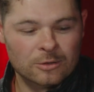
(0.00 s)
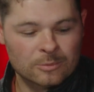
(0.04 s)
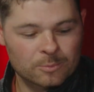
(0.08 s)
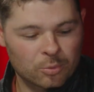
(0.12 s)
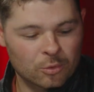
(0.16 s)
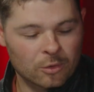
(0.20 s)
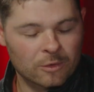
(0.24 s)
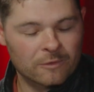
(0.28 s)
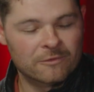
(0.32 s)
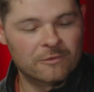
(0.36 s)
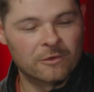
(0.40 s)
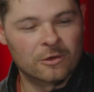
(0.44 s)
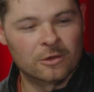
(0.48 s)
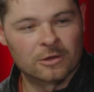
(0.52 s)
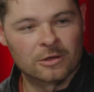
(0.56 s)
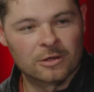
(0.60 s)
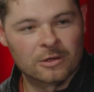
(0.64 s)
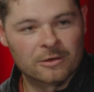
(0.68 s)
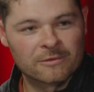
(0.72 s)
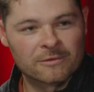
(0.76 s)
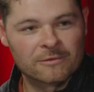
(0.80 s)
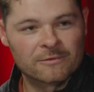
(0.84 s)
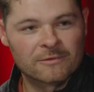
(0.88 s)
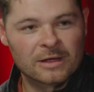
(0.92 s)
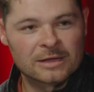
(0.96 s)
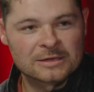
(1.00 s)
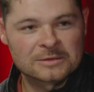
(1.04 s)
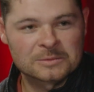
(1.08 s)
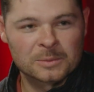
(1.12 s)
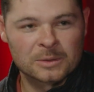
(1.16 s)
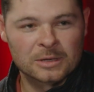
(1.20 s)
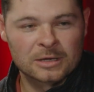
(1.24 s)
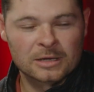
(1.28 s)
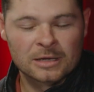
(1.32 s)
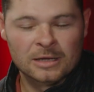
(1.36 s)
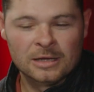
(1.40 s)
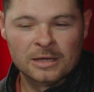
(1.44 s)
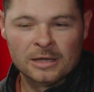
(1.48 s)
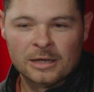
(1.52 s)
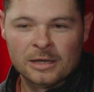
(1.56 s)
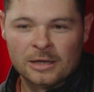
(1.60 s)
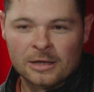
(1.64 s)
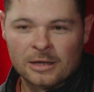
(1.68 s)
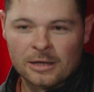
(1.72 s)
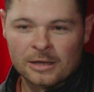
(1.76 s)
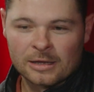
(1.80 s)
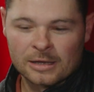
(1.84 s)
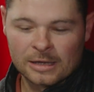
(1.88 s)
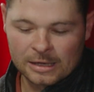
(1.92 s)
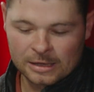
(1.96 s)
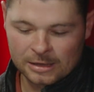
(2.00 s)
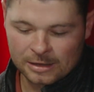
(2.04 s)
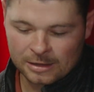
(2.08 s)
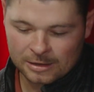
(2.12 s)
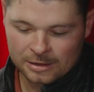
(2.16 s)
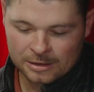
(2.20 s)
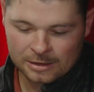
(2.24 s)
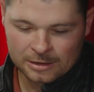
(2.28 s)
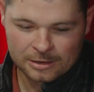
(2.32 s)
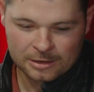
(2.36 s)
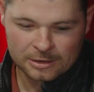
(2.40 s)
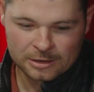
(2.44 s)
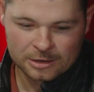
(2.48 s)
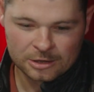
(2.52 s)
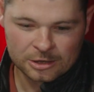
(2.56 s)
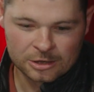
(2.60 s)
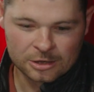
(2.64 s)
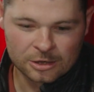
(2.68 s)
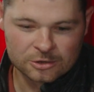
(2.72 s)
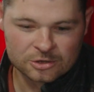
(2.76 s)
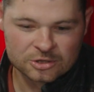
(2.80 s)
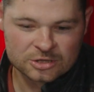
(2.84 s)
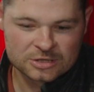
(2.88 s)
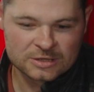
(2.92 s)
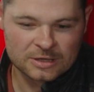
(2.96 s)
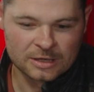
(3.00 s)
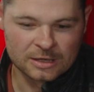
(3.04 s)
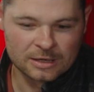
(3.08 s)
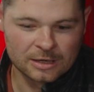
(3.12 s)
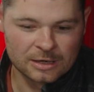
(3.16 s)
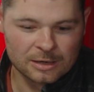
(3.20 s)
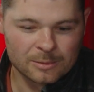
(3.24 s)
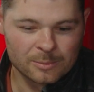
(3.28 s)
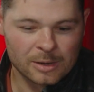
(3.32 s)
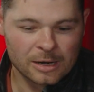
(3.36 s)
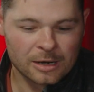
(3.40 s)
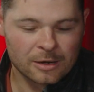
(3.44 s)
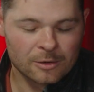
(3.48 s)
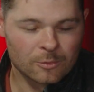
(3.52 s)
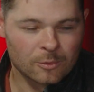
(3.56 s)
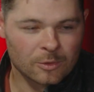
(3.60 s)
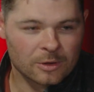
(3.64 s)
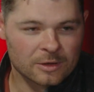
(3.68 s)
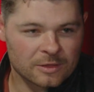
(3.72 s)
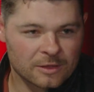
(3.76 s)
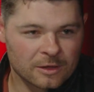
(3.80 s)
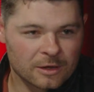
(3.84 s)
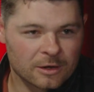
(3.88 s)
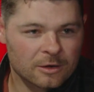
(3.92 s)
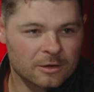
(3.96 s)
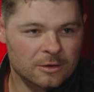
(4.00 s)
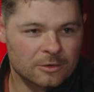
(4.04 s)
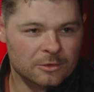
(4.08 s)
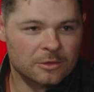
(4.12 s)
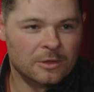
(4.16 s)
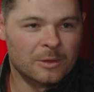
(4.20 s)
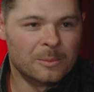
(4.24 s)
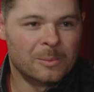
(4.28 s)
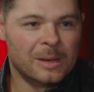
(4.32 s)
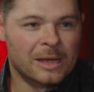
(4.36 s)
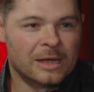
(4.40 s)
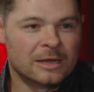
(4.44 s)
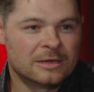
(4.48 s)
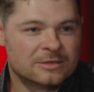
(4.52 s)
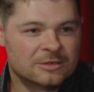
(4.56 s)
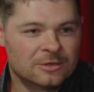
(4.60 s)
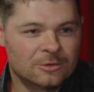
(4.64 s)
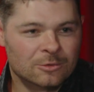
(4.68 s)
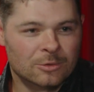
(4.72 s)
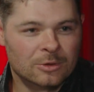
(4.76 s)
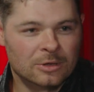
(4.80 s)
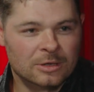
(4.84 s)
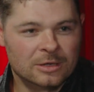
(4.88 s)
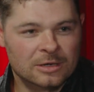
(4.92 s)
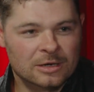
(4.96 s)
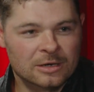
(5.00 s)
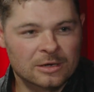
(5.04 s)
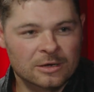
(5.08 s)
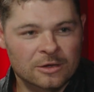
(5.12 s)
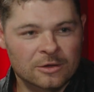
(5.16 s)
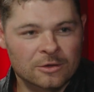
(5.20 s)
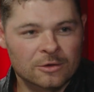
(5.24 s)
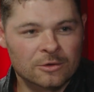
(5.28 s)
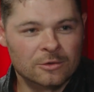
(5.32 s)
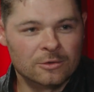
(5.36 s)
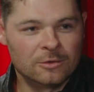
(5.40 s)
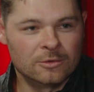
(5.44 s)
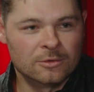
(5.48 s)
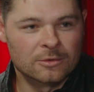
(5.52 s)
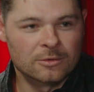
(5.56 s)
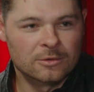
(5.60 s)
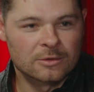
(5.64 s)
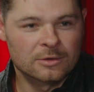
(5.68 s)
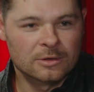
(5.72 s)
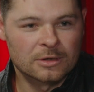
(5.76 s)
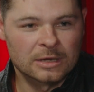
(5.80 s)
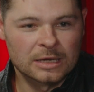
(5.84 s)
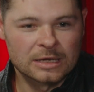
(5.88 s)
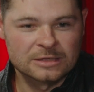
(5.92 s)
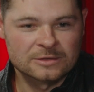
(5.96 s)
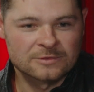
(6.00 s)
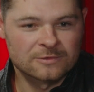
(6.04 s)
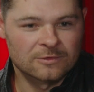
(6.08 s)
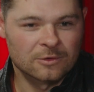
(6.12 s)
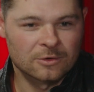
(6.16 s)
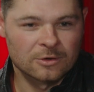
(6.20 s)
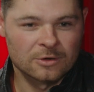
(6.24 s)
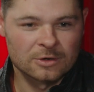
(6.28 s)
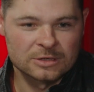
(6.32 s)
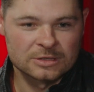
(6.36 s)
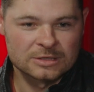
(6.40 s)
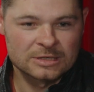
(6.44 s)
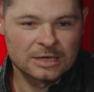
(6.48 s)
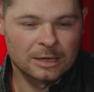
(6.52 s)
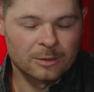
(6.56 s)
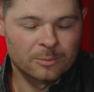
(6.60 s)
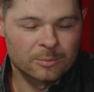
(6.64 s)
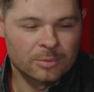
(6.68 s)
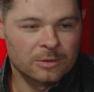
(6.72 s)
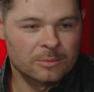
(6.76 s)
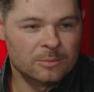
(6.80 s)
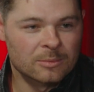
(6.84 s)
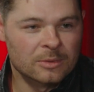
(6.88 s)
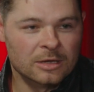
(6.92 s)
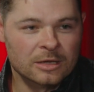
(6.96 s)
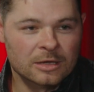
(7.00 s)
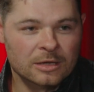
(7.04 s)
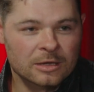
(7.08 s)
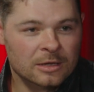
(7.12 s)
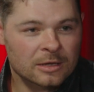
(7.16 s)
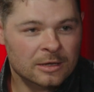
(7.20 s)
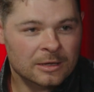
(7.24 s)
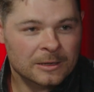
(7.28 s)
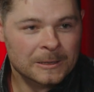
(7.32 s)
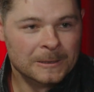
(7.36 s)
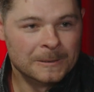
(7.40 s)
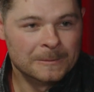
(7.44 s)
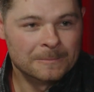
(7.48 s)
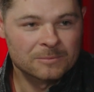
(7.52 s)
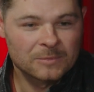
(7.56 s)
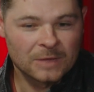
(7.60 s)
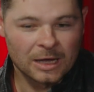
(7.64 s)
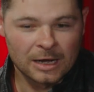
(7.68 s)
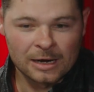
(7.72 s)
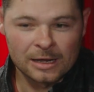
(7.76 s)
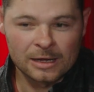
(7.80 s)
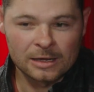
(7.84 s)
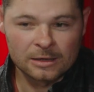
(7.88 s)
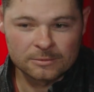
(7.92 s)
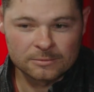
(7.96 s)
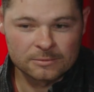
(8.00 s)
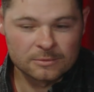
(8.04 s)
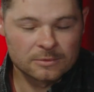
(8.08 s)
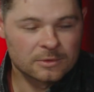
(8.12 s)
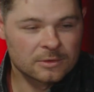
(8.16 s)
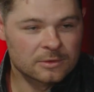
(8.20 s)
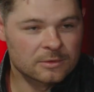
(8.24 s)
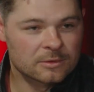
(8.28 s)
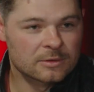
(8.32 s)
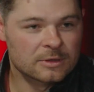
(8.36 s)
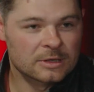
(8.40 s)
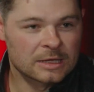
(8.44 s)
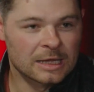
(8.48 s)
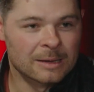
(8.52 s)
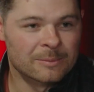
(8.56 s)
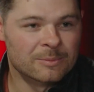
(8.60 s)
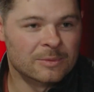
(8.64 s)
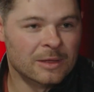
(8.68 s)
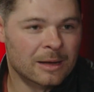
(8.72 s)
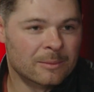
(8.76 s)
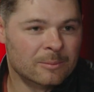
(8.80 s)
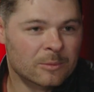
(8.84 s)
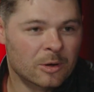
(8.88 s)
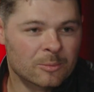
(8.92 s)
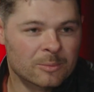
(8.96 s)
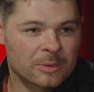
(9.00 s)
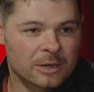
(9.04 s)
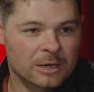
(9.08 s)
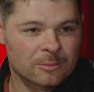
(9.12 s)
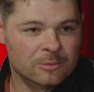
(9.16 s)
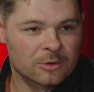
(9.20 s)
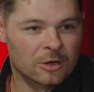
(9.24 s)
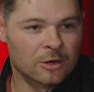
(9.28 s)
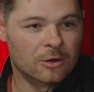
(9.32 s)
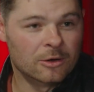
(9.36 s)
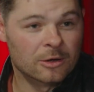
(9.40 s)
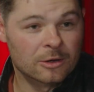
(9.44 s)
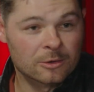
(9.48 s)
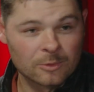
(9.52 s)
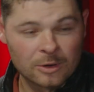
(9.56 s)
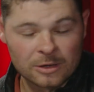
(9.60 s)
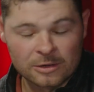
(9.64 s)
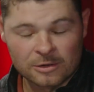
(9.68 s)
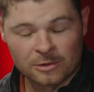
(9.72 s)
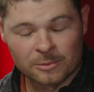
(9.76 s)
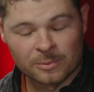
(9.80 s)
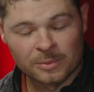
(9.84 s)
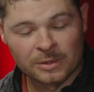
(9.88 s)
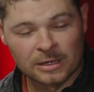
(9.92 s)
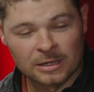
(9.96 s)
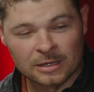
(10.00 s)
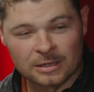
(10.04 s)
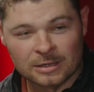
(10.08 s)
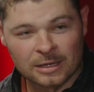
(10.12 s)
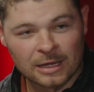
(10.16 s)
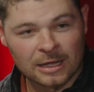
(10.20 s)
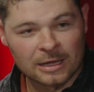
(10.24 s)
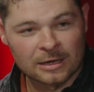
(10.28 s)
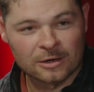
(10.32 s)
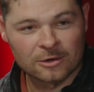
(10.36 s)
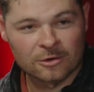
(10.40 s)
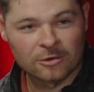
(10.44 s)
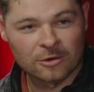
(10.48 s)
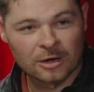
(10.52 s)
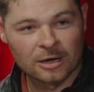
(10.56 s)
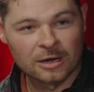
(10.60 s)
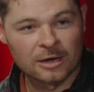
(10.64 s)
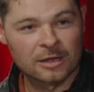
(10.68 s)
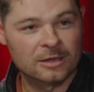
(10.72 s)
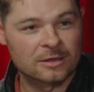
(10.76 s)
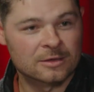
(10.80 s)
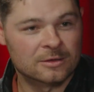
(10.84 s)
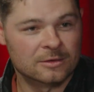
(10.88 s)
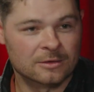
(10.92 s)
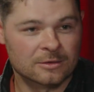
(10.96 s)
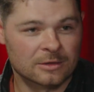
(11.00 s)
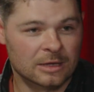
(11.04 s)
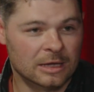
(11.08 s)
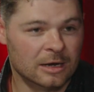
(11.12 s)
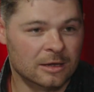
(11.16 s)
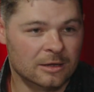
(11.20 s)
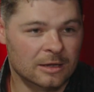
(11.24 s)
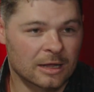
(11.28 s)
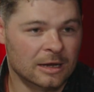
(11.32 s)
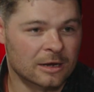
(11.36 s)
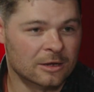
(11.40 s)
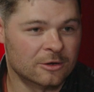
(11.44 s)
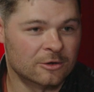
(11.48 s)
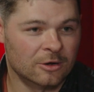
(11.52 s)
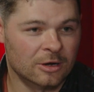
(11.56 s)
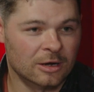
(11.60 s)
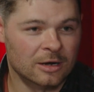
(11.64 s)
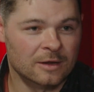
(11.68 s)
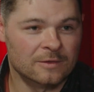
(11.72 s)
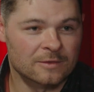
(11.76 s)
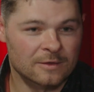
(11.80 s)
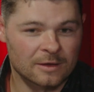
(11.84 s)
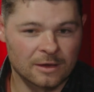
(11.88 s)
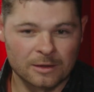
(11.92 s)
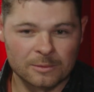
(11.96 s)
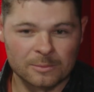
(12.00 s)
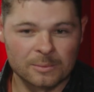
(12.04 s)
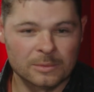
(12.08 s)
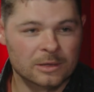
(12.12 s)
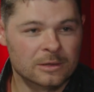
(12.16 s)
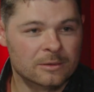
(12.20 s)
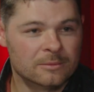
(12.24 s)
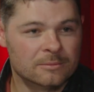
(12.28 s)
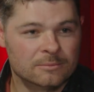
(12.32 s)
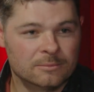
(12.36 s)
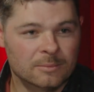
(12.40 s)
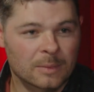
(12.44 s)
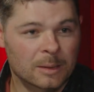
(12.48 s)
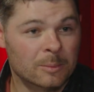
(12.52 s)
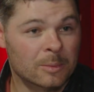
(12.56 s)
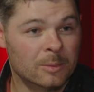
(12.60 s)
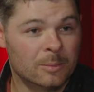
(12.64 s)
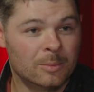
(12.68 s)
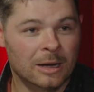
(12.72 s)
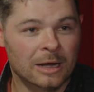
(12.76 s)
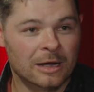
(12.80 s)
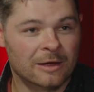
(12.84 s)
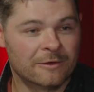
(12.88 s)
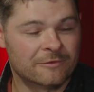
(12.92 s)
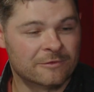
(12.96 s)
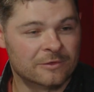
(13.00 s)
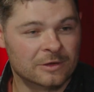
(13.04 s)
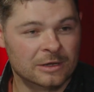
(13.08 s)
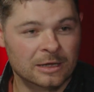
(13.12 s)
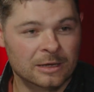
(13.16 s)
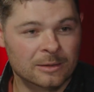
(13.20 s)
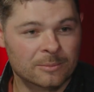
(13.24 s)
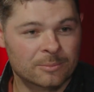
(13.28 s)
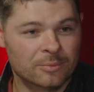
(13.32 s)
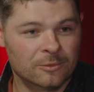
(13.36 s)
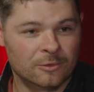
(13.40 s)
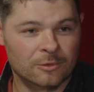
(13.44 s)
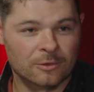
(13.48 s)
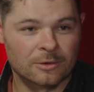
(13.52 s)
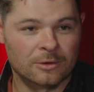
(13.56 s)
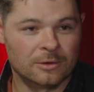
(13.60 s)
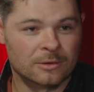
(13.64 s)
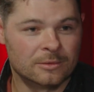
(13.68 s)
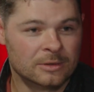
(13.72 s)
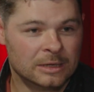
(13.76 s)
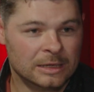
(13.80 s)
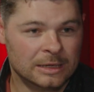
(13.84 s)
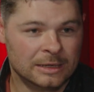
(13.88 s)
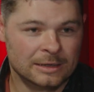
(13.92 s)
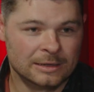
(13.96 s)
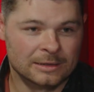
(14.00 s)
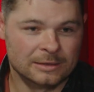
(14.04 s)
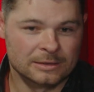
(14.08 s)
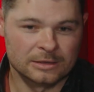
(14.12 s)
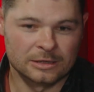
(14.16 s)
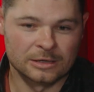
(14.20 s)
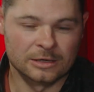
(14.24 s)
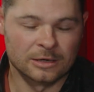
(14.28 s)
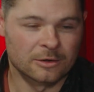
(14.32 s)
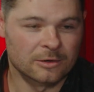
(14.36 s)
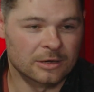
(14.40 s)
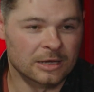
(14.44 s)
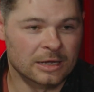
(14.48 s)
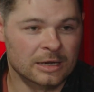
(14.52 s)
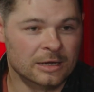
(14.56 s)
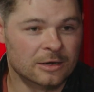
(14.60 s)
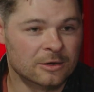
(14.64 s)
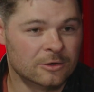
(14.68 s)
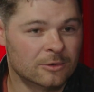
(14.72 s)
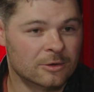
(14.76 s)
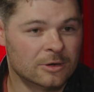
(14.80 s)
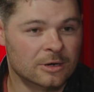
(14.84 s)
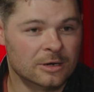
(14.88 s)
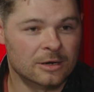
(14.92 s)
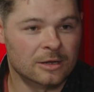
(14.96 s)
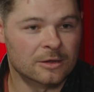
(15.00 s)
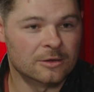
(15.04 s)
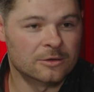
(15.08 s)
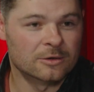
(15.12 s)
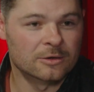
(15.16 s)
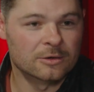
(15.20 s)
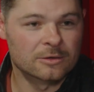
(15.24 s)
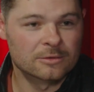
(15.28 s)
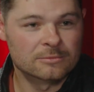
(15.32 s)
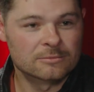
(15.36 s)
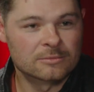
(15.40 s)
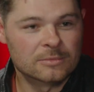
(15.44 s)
portfolio of investment, like, you know, just thinking about what the banks are willing to do as far as helping me kind of keep that momentum going, whether it be in a line of credit to help me maybe buy a flip, or, you know, get into another